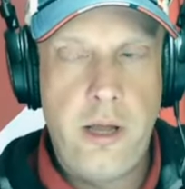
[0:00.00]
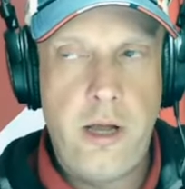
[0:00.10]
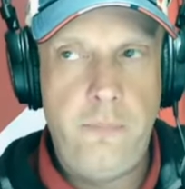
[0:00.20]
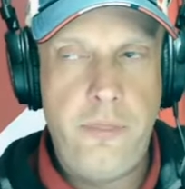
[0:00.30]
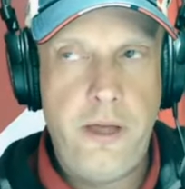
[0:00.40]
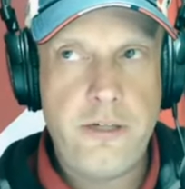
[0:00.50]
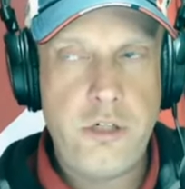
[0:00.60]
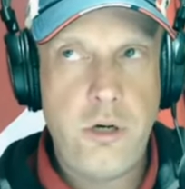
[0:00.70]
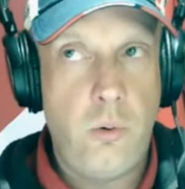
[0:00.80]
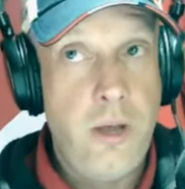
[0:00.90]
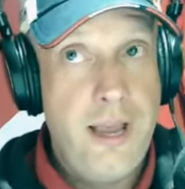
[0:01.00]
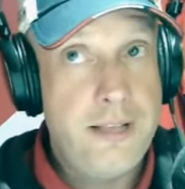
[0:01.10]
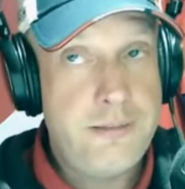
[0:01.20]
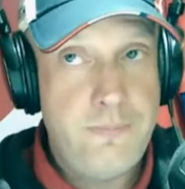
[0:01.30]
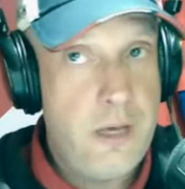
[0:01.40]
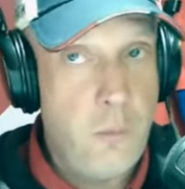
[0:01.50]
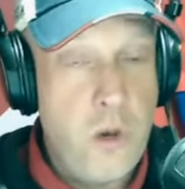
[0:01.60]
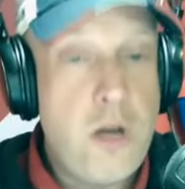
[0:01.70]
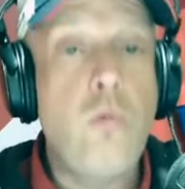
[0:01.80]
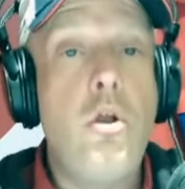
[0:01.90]
um, that you know it's
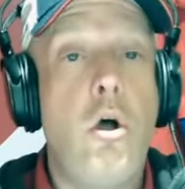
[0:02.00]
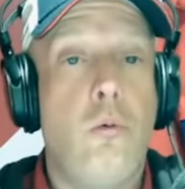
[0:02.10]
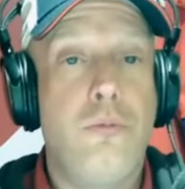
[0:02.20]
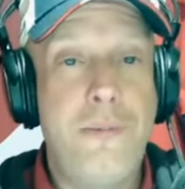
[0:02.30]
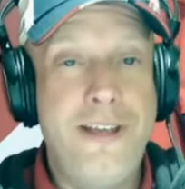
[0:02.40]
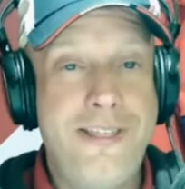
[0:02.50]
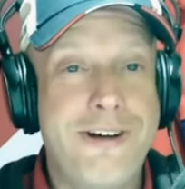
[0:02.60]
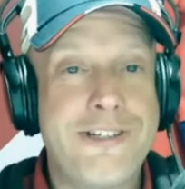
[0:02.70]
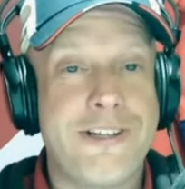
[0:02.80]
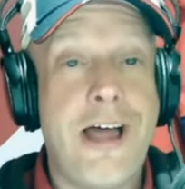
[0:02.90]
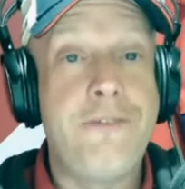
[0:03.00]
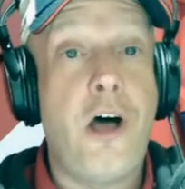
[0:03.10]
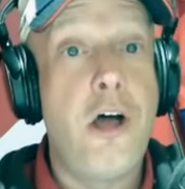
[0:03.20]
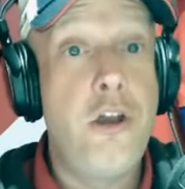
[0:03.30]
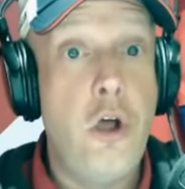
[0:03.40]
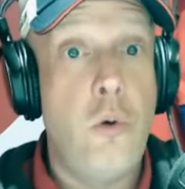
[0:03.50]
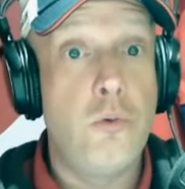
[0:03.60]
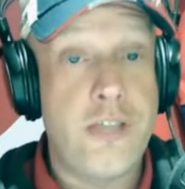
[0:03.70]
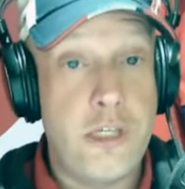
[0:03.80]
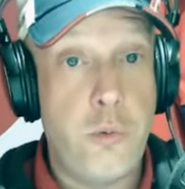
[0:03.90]
we don't know. I mean, there's a lot of
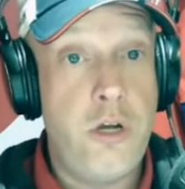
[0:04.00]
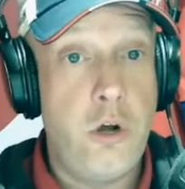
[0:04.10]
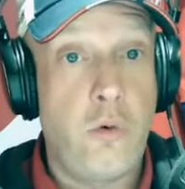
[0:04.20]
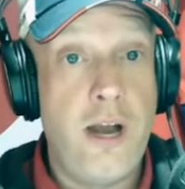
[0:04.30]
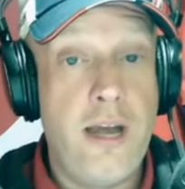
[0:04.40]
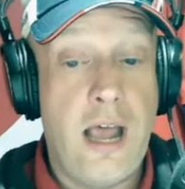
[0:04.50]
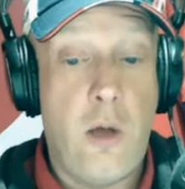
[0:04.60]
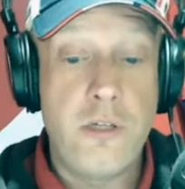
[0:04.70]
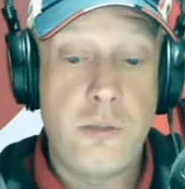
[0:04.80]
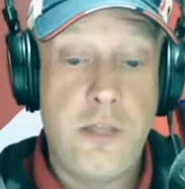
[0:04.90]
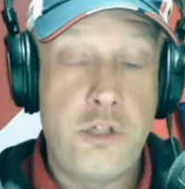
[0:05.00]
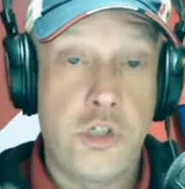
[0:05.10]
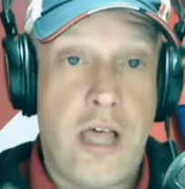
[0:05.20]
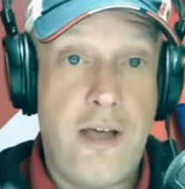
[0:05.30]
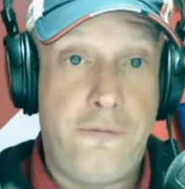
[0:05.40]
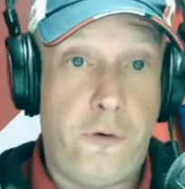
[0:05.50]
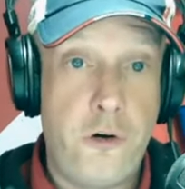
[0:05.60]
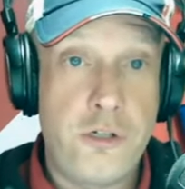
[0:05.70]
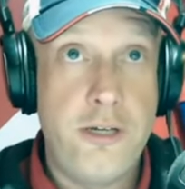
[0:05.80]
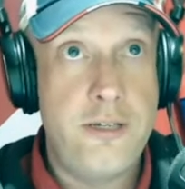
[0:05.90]
unknowns as we know right now. Is that July
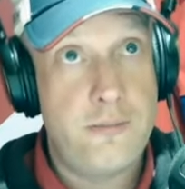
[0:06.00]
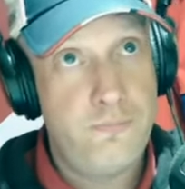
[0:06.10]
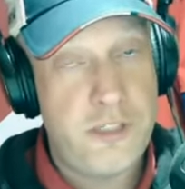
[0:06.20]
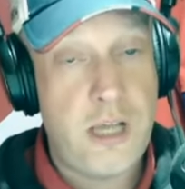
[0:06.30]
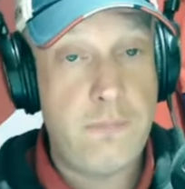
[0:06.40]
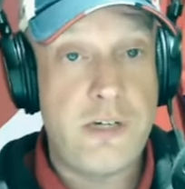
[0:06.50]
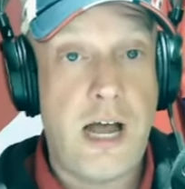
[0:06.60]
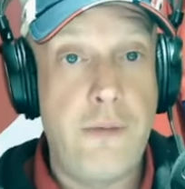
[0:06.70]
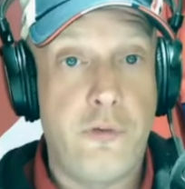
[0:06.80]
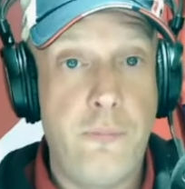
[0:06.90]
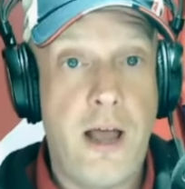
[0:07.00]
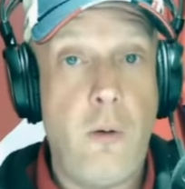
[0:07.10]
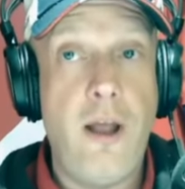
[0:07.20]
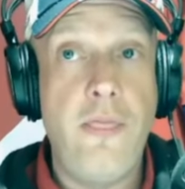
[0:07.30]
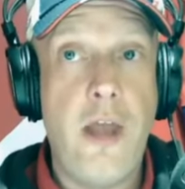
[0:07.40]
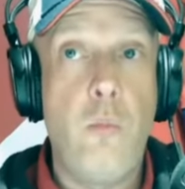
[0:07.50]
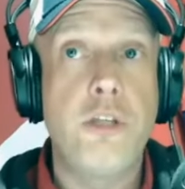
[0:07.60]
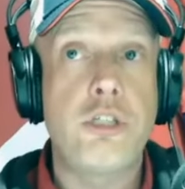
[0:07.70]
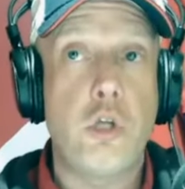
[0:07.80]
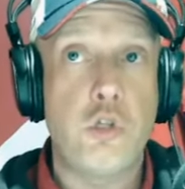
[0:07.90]
1st is some time from now, and then
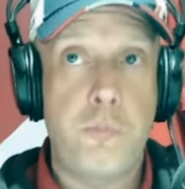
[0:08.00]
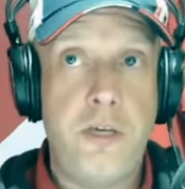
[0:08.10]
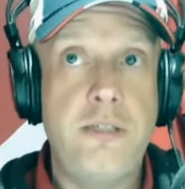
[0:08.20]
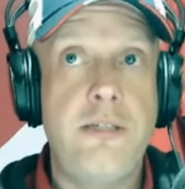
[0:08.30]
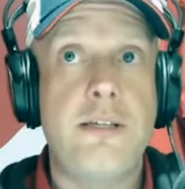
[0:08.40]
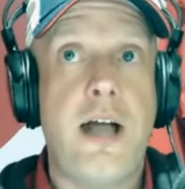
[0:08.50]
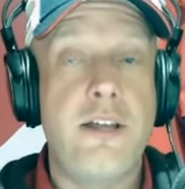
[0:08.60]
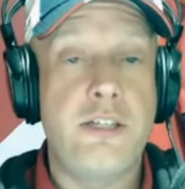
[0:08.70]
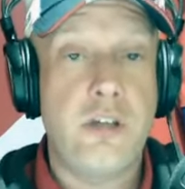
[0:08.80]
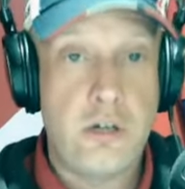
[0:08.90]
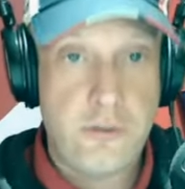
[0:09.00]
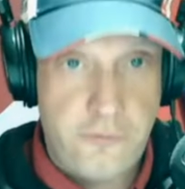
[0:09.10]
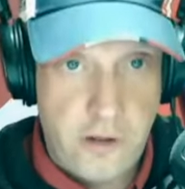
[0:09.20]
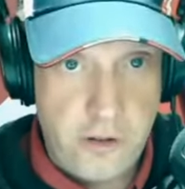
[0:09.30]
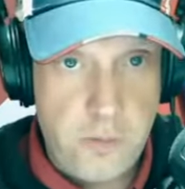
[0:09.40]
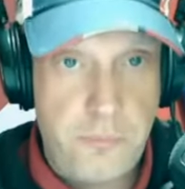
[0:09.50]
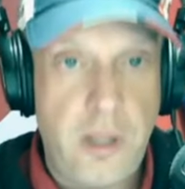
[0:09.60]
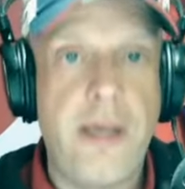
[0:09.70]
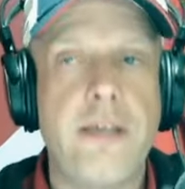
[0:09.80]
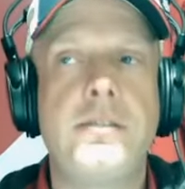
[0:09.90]
once those pieces kind of start to fall into
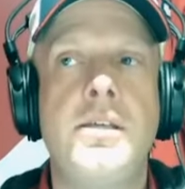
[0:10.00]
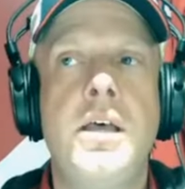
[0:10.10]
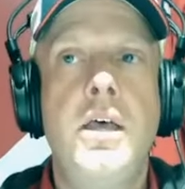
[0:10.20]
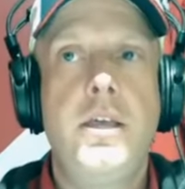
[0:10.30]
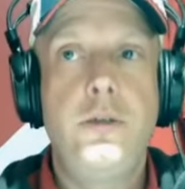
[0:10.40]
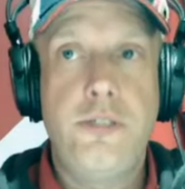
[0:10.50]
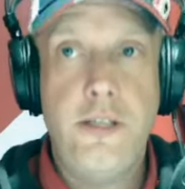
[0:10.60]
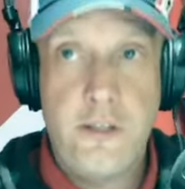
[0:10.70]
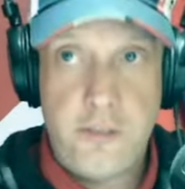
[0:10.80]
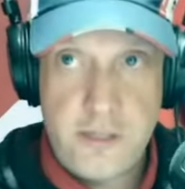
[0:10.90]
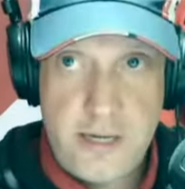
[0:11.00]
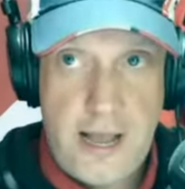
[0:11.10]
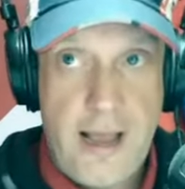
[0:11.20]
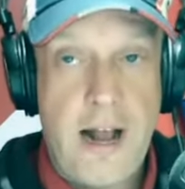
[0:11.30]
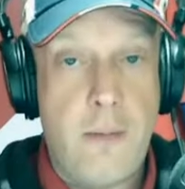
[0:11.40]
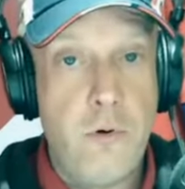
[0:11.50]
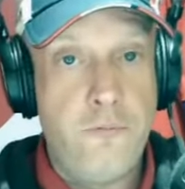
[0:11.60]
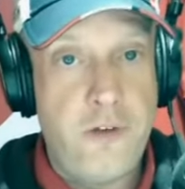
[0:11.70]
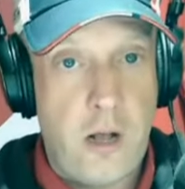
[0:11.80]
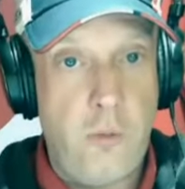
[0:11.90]
place, you see that this guy got
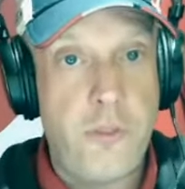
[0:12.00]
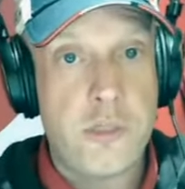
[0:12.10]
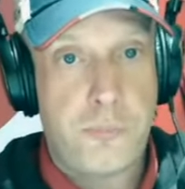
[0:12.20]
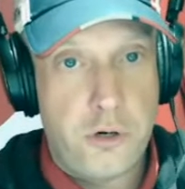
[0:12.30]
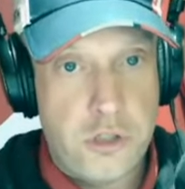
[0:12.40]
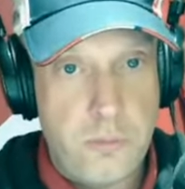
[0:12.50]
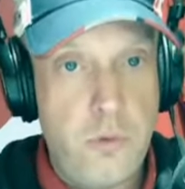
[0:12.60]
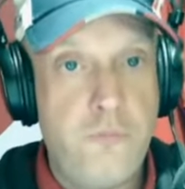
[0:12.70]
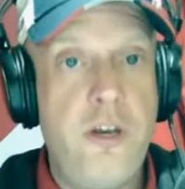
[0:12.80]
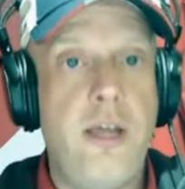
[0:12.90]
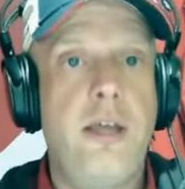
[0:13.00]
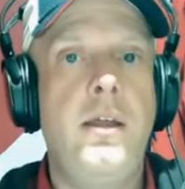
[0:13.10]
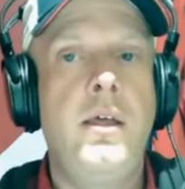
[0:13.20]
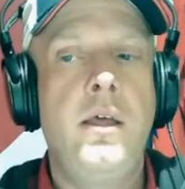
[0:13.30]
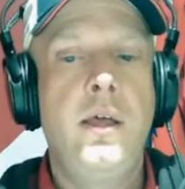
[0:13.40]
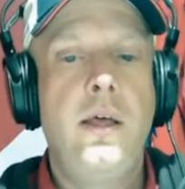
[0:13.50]
moved out, this person moved in.